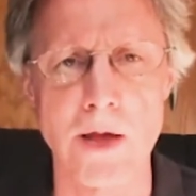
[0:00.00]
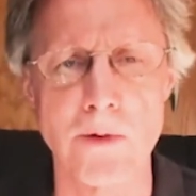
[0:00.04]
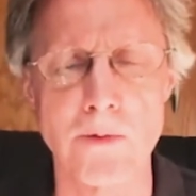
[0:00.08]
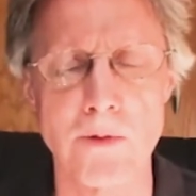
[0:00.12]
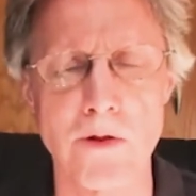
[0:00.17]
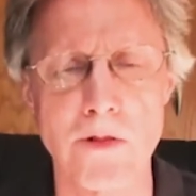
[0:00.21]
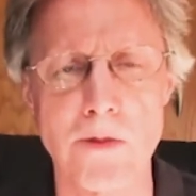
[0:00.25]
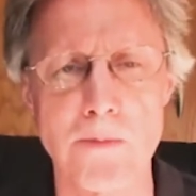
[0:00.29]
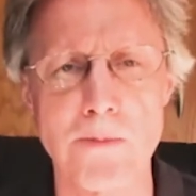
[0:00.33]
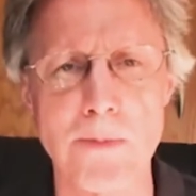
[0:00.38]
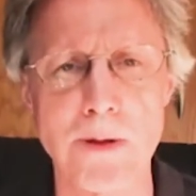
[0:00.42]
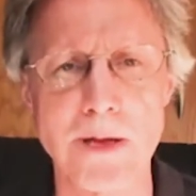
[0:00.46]

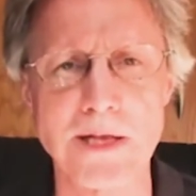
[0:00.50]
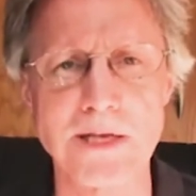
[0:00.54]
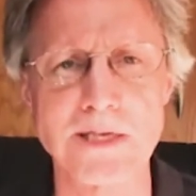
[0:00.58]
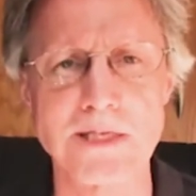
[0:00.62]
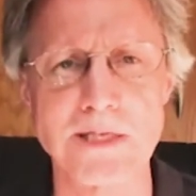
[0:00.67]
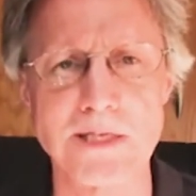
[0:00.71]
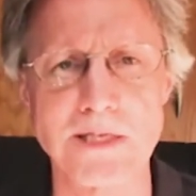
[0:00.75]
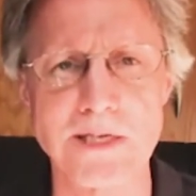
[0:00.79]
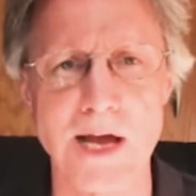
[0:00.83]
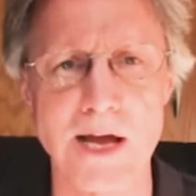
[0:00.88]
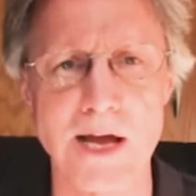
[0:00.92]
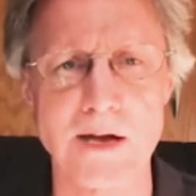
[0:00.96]
And one of the
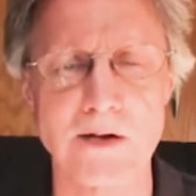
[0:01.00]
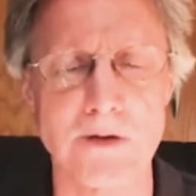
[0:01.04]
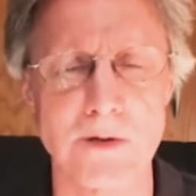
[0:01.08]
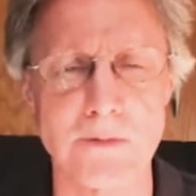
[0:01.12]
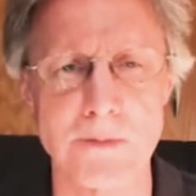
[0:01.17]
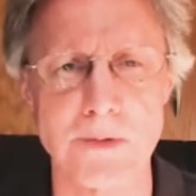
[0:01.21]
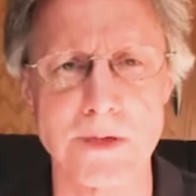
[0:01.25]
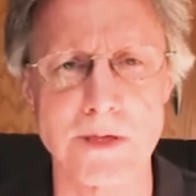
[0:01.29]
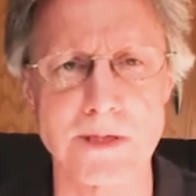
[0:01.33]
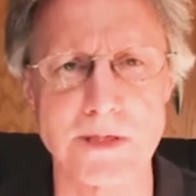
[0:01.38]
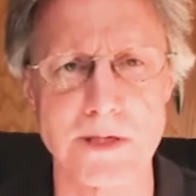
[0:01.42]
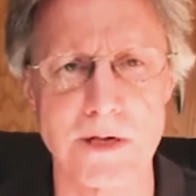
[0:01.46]
biggest
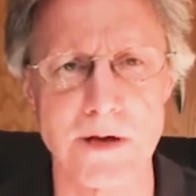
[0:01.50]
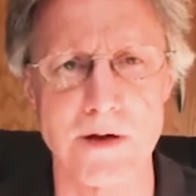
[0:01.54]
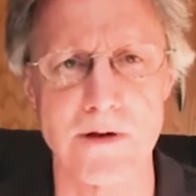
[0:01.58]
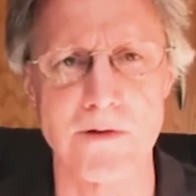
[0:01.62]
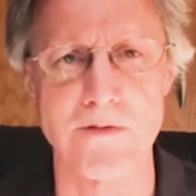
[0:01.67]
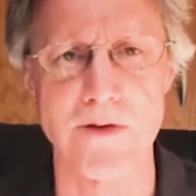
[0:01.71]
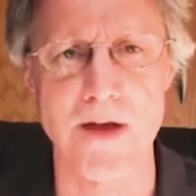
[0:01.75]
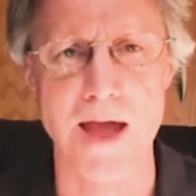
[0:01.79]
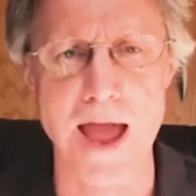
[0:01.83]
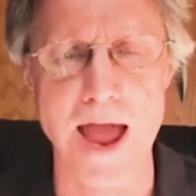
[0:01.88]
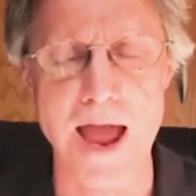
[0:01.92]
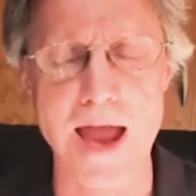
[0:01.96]
detriments of